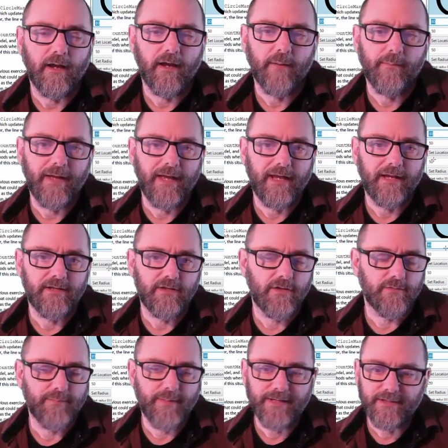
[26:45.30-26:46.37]
And you
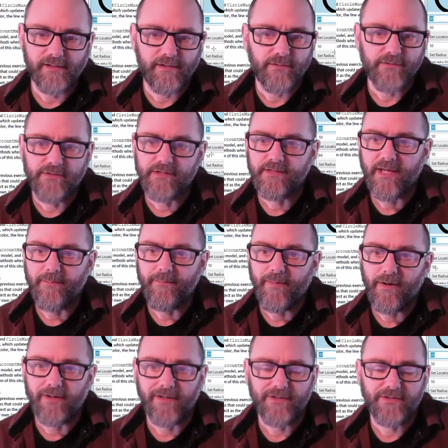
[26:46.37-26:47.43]
can basically use the same
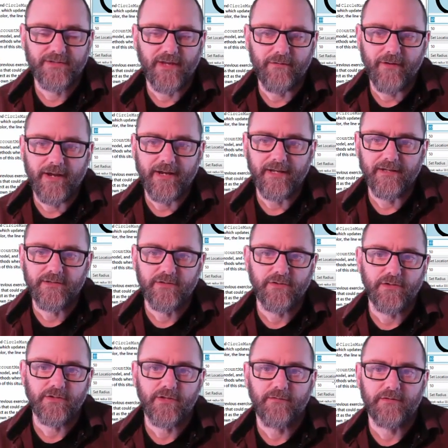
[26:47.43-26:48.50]
model as set radius.
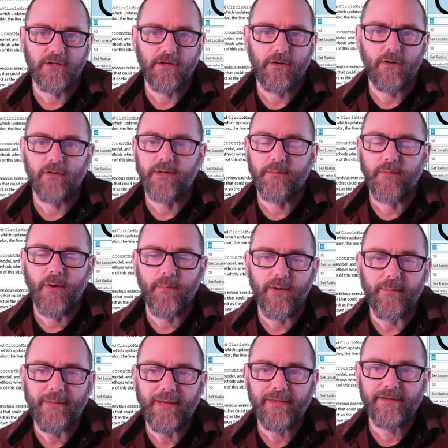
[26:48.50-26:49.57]
You just have to call the
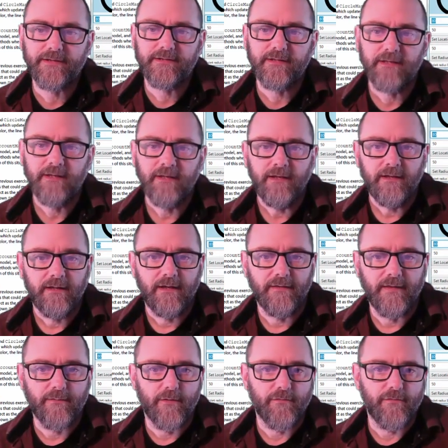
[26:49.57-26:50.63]
appropriate methods
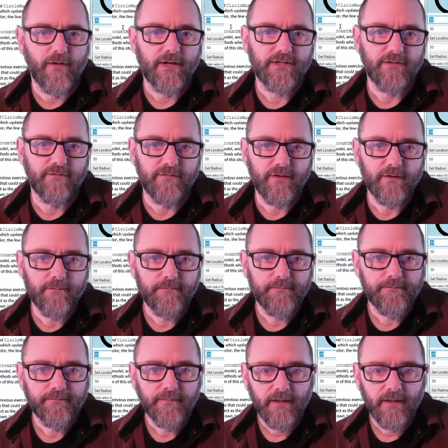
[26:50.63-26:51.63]
and then refresh the view.